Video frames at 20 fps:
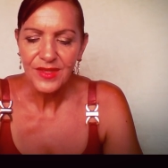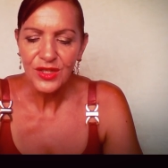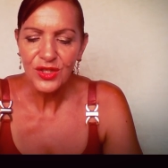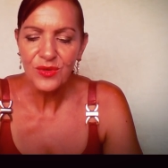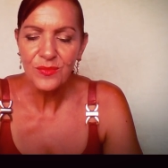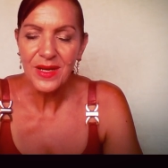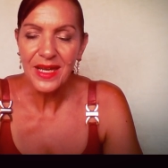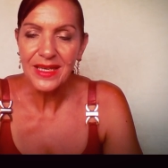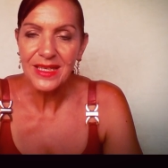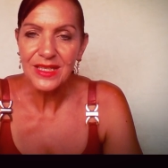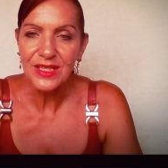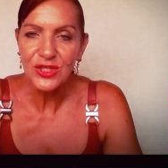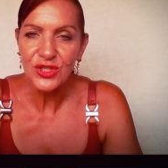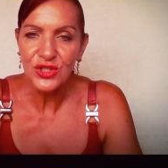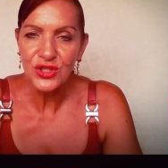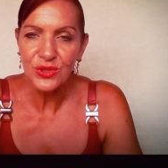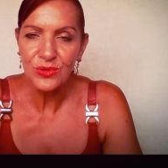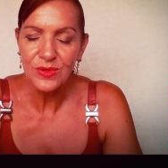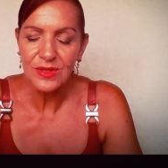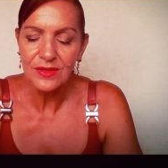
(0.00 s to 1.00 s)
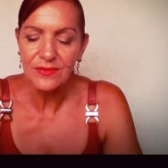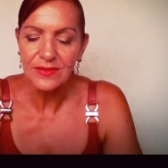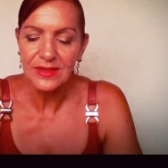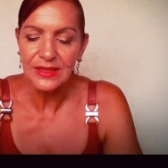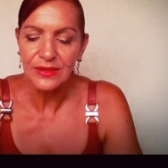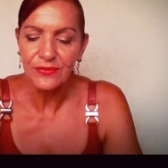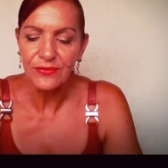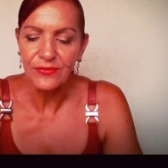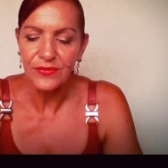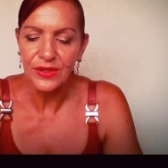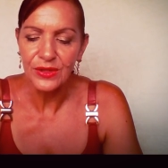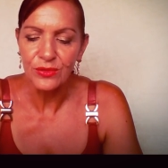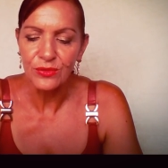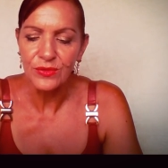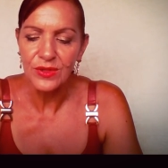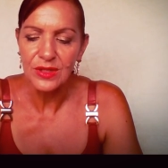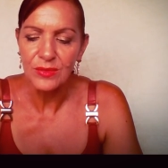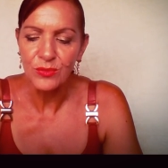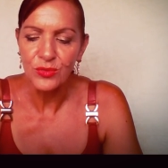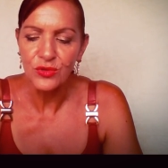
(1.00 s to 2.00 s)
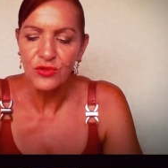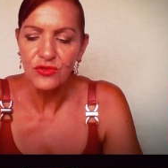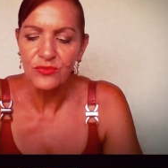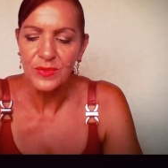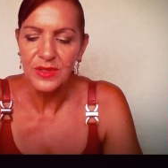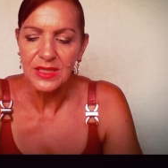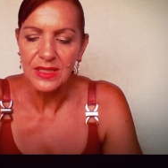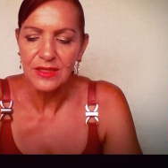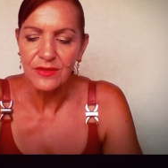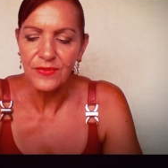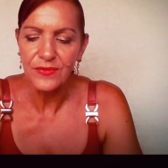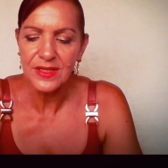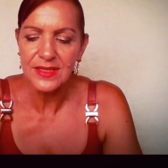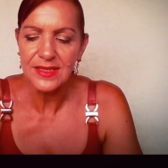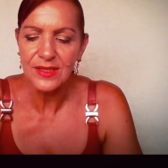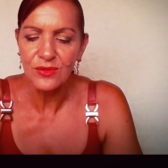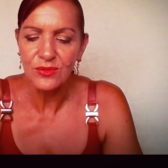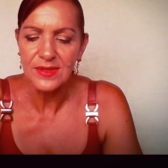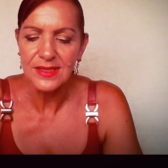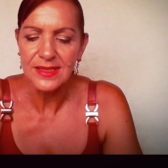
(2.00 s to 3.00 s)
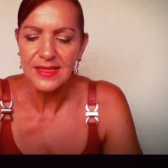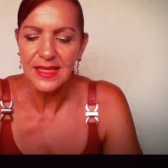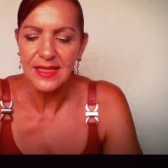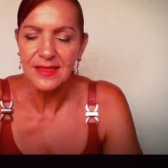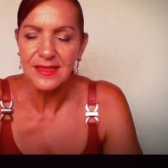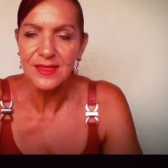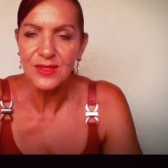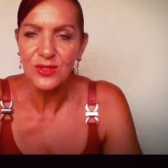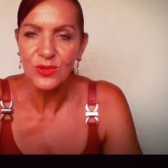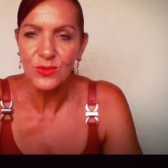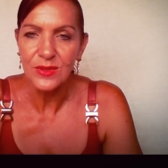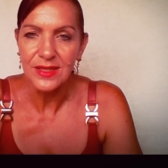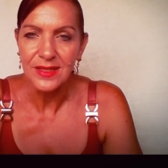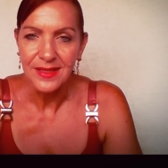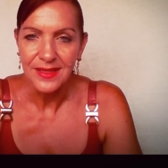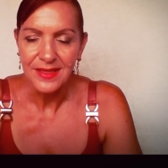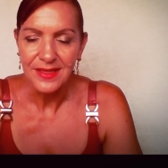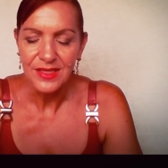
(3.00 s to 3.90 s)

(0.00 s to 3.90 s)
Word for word: You may intuitively feel that movement in a physical sense to a